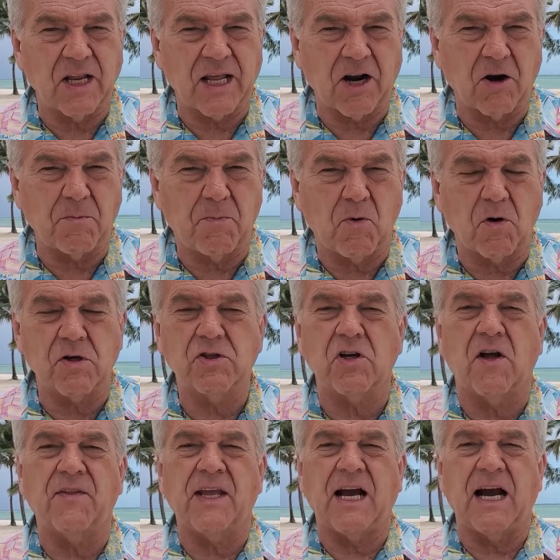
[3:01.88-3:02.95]
airports
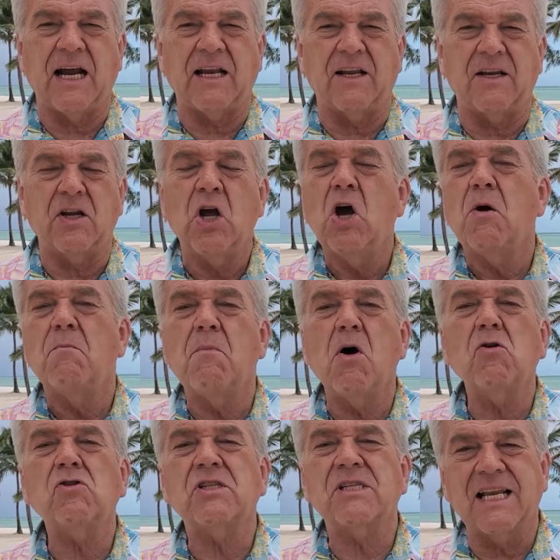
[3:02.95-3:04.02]
on the island,
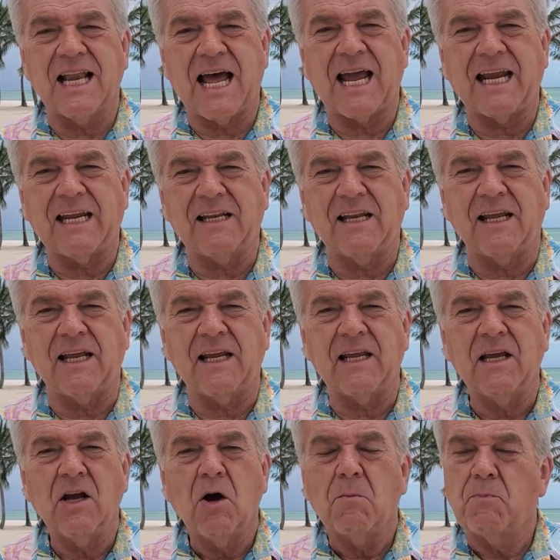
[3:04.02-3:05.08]
most likely
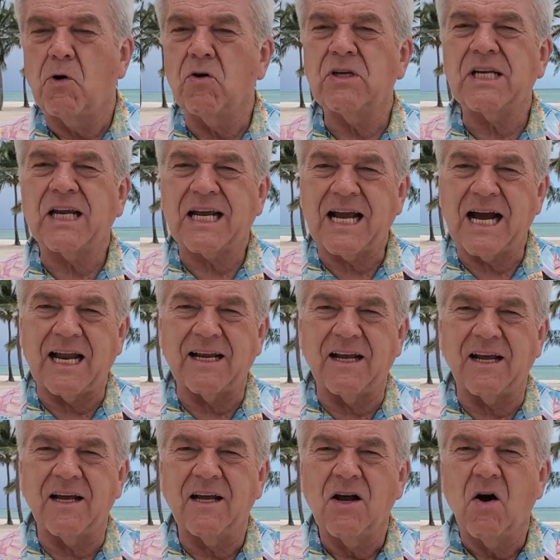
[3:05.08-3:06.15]
Punta
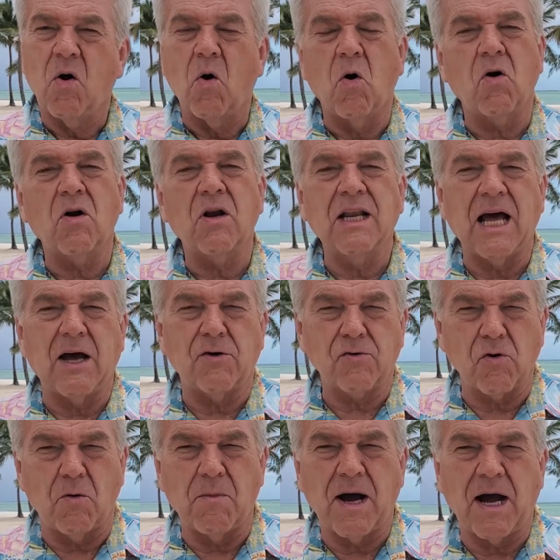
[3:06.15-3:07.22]
Cana or La
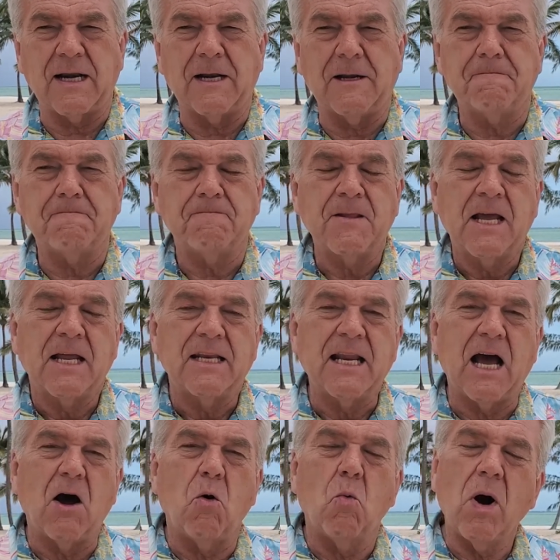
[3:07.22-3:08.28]
Romana.
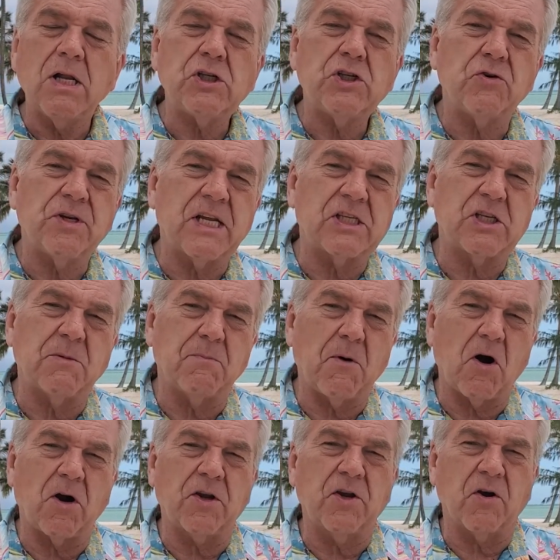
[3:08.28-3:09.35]
Now, once you
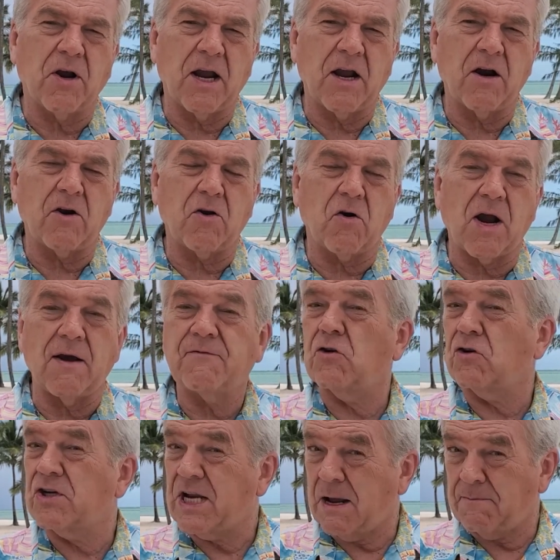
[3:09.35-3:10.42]
disembark your aircraft,
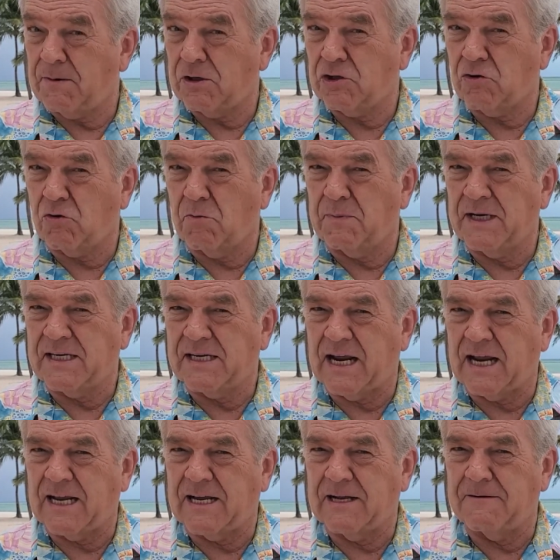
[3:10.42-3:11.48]
your temperature will be
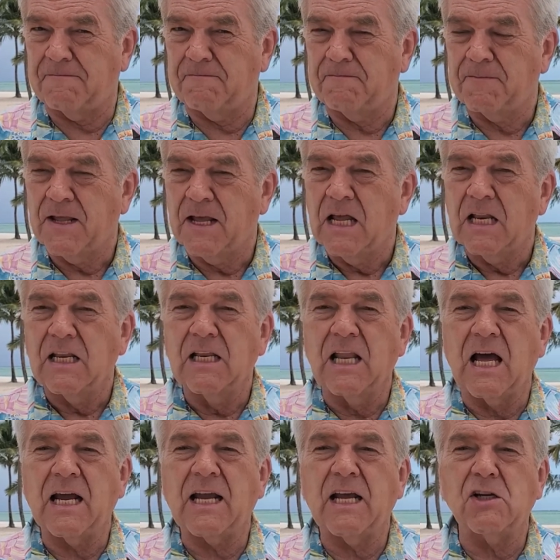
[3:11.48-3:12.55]
taken,
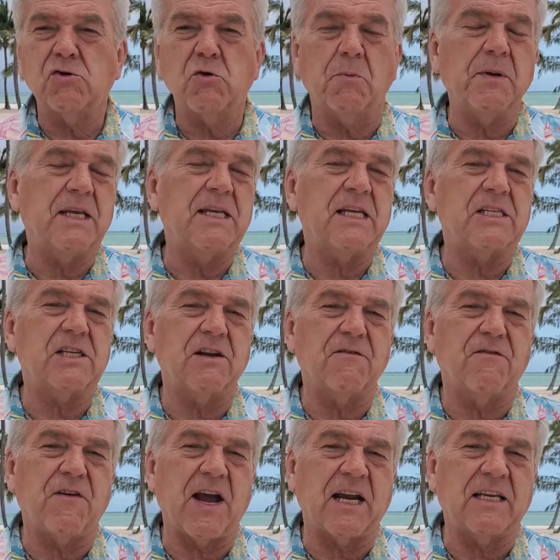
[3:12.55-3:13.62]
luggage will be
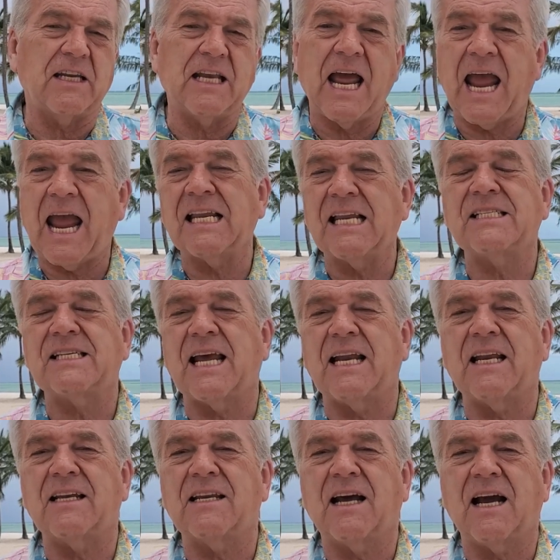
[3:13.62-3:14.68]
disinfected, hand
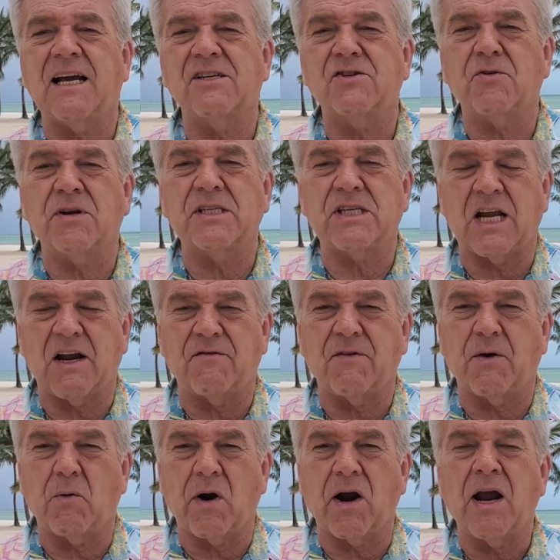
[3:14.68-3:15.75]
sanitizer is
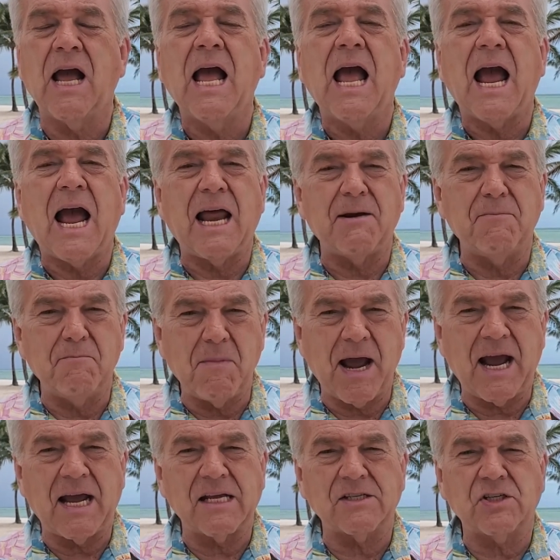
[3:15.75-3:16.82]
everywhere, and
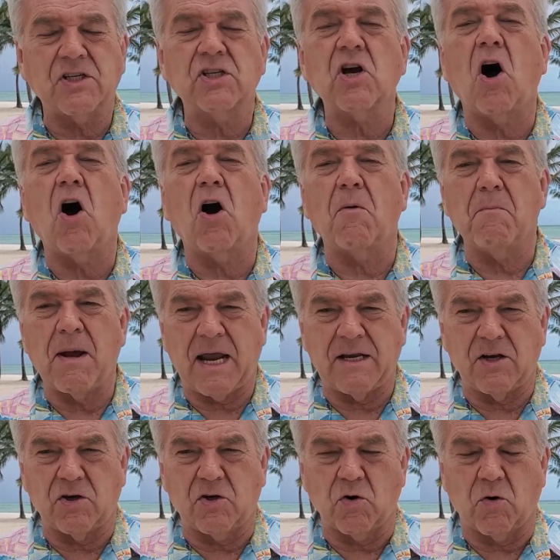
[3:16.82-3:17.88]
masks are
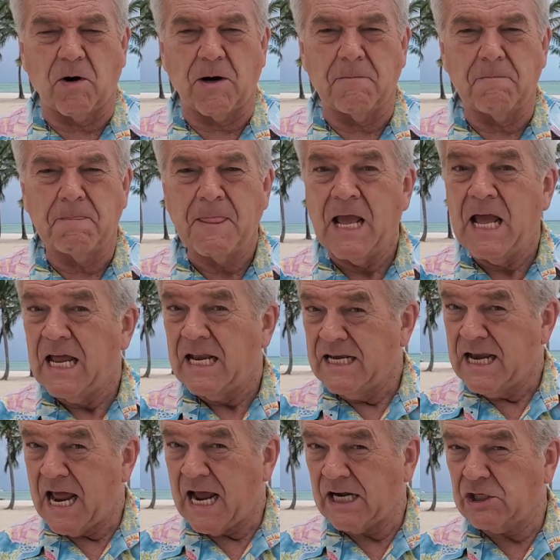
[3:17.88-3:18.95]
mandatory.
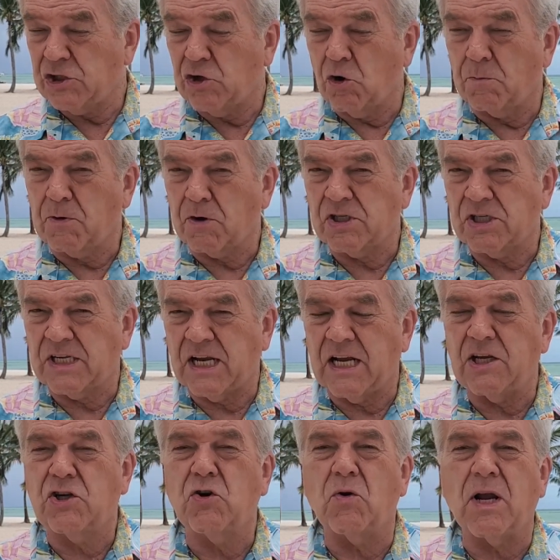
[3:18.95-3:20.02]
Next, you'll
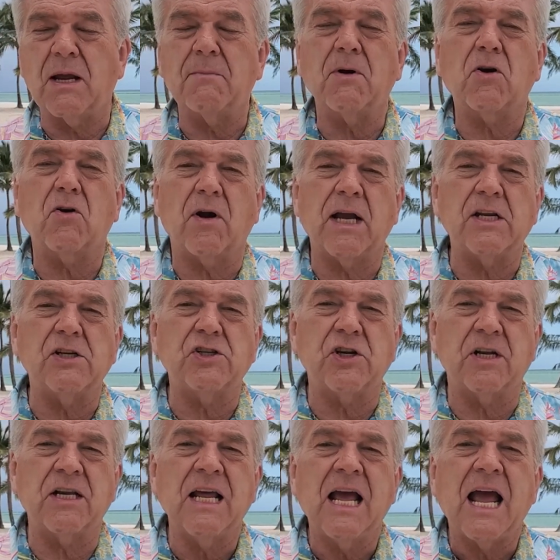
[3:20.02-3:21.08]
proceed to
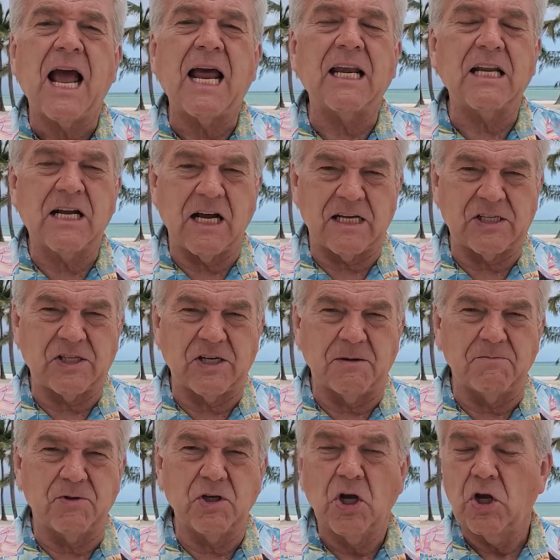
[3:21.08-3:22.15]
immigration and
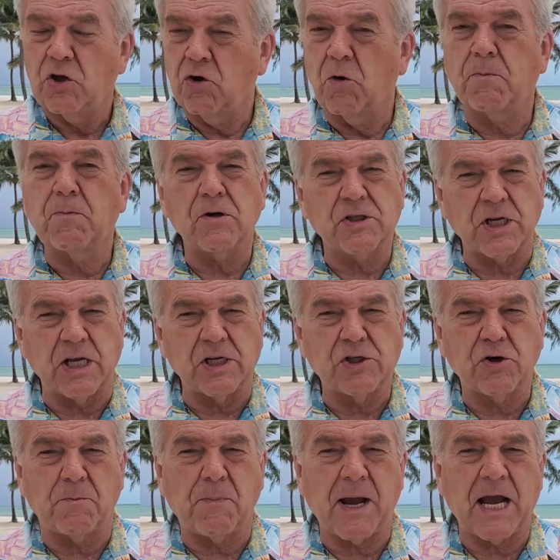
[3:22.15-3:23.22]
customs. You'll present
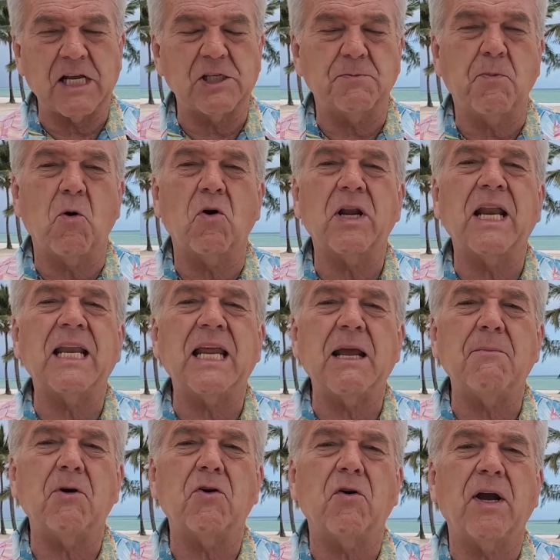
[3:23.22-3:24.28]
your passport and
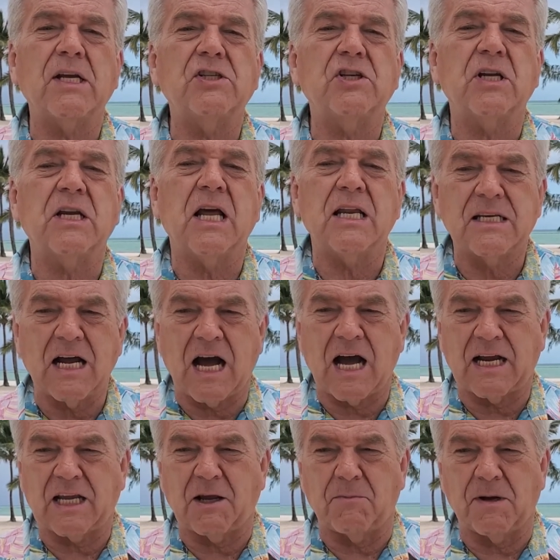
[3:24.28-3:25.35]
immigration
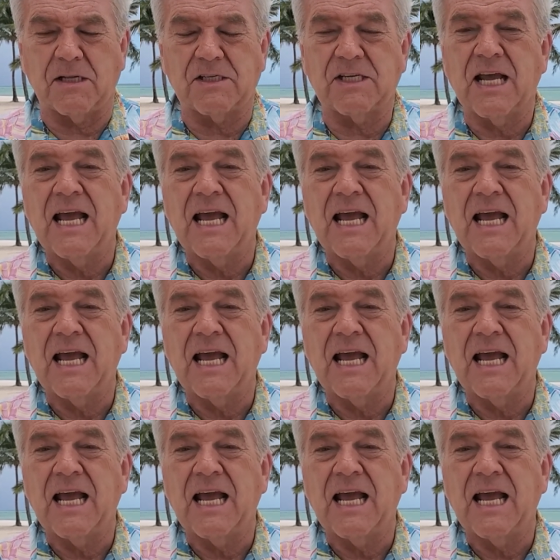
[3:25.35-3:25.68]
documents,